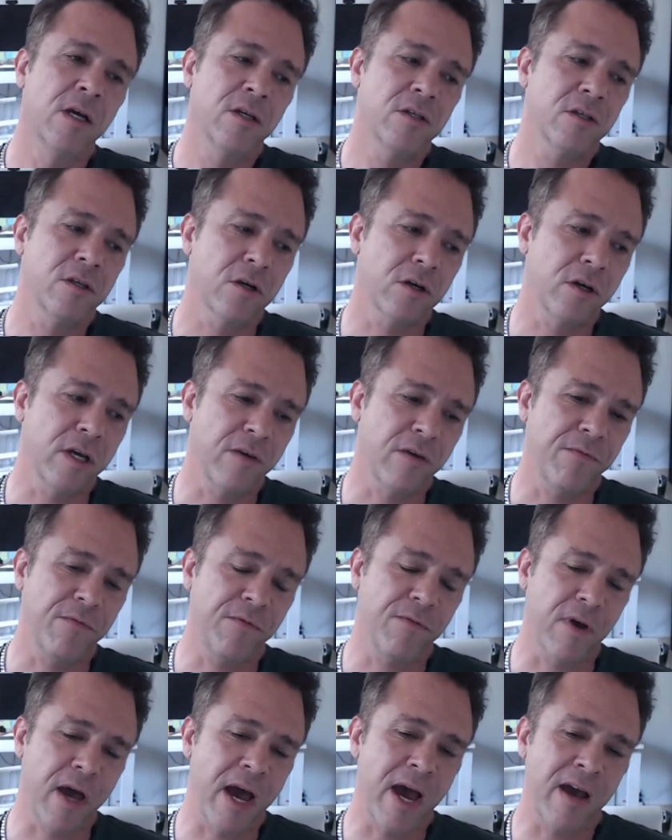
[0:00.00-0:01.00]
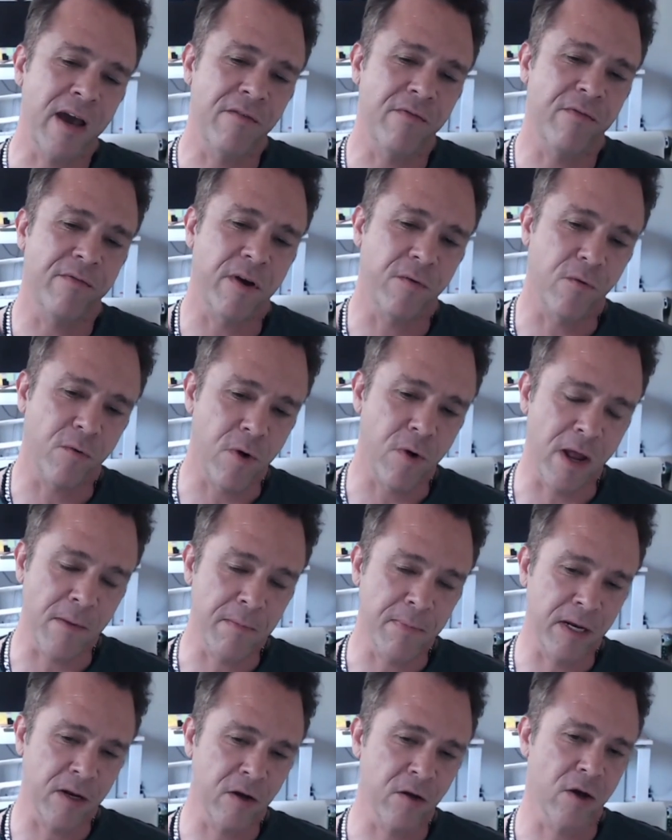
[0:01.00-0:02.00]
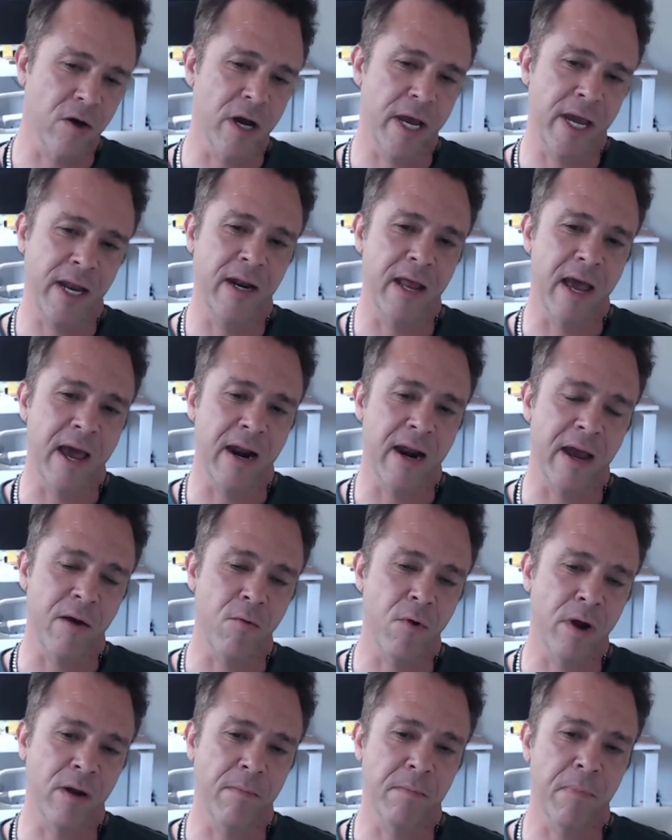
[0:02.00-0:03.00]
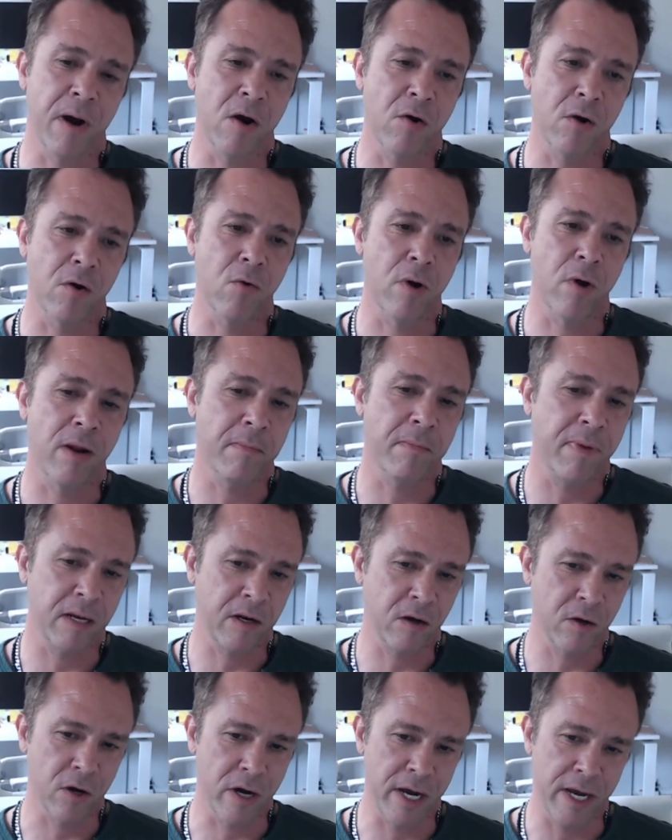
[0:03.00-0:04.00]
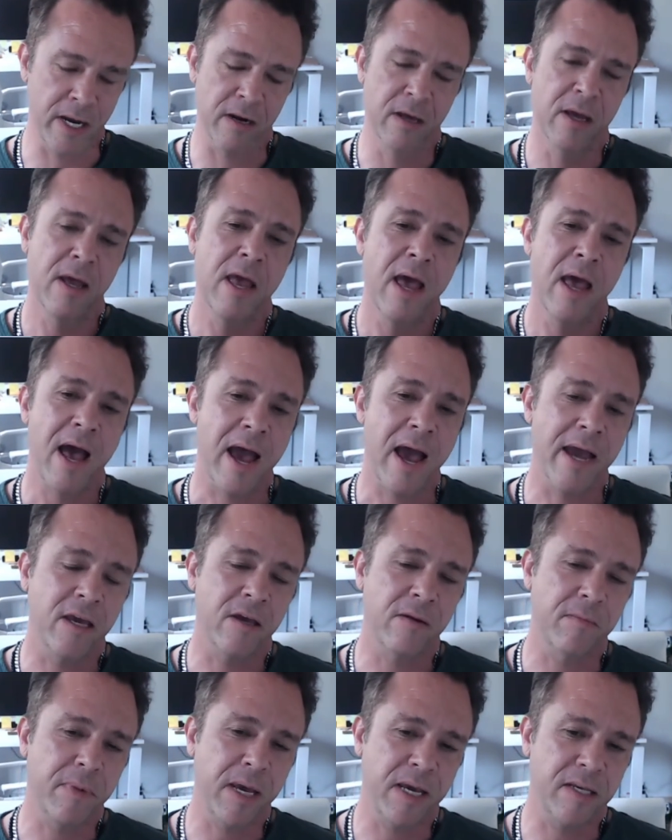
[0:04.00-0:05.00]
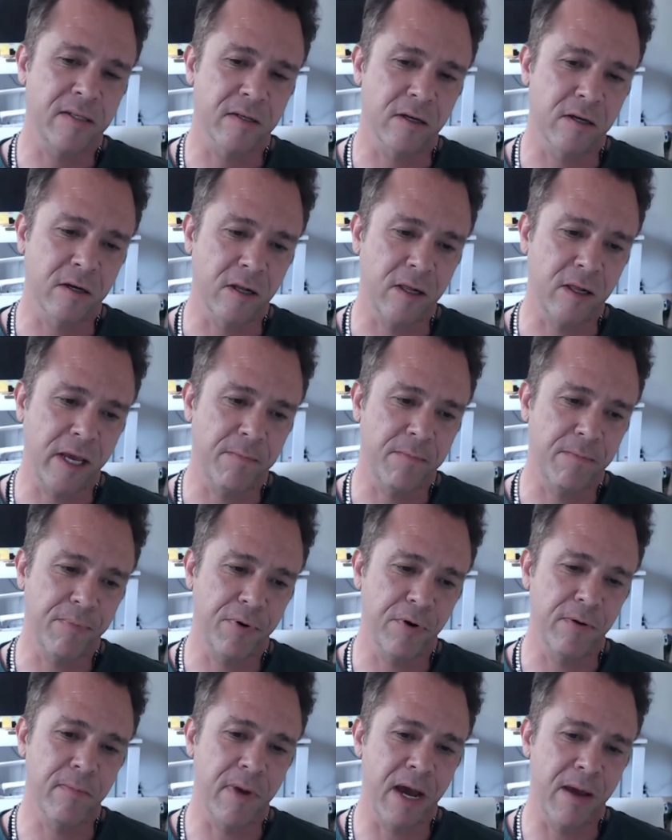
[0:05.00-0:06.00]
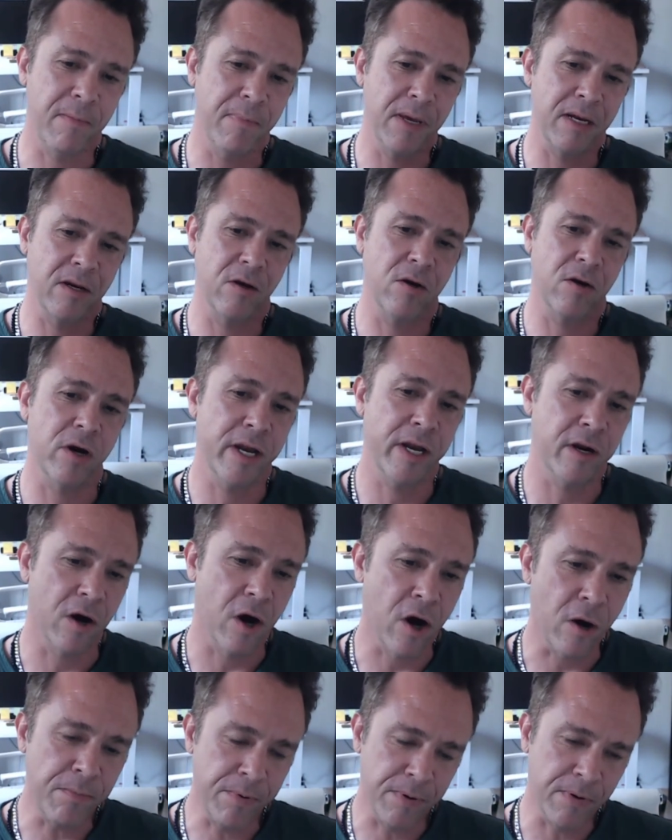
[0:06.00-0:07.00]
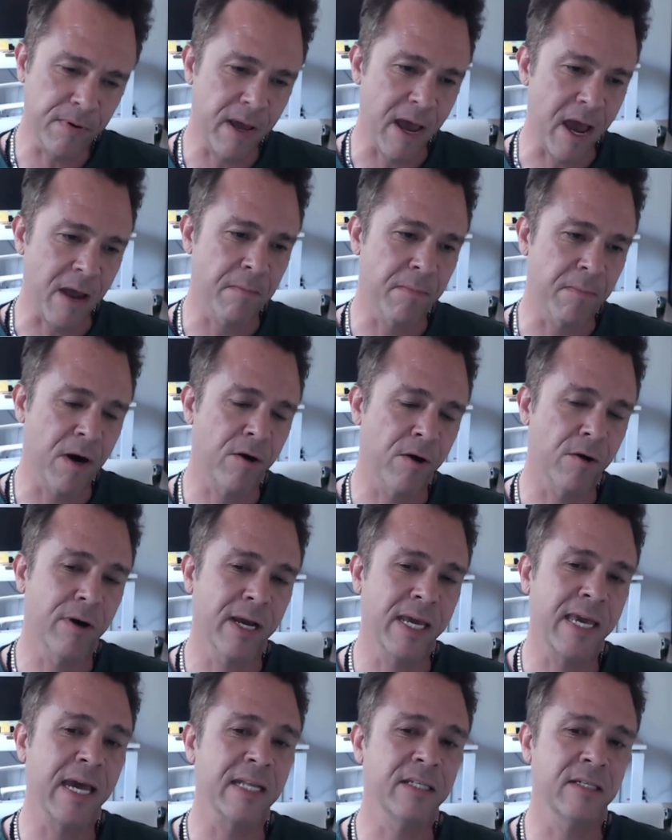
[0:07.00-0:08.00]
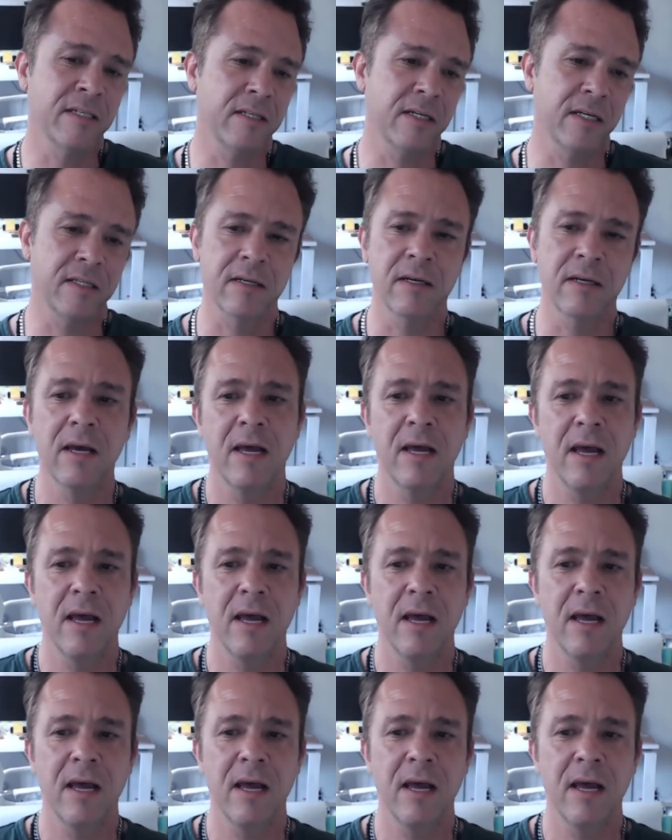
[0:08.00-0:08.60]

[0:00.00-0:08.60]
So if I have one Bitcoin and I want to borrow one Bitcoin, I can basically put my Bitcoin up and borrow against it.